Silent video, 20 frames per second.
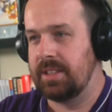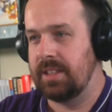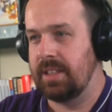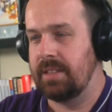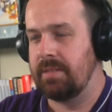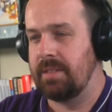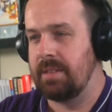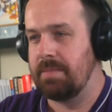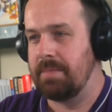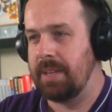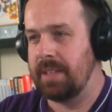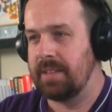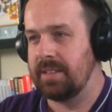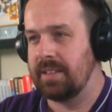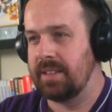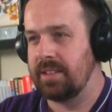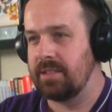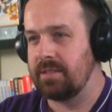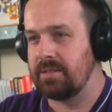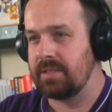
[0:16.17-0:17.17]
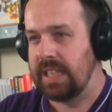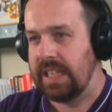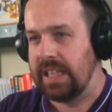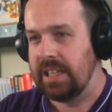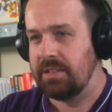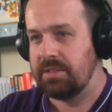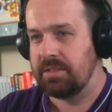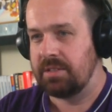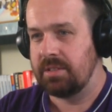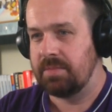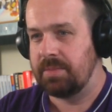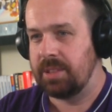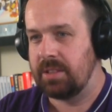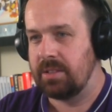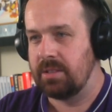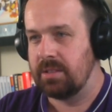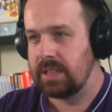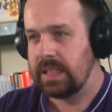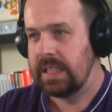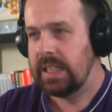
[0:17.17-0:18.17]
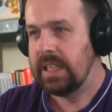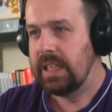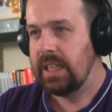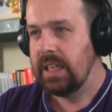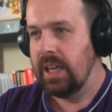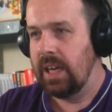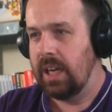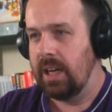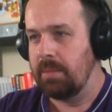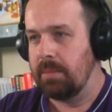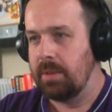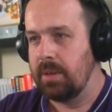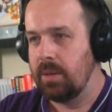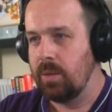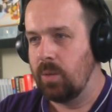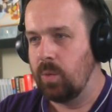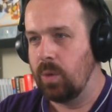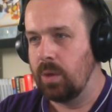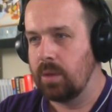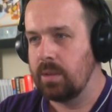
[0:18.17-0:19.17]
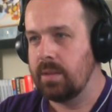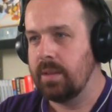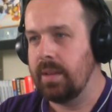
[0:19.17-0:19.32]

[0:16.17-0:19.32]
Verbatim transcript: generally better than green Lucios because, um, what?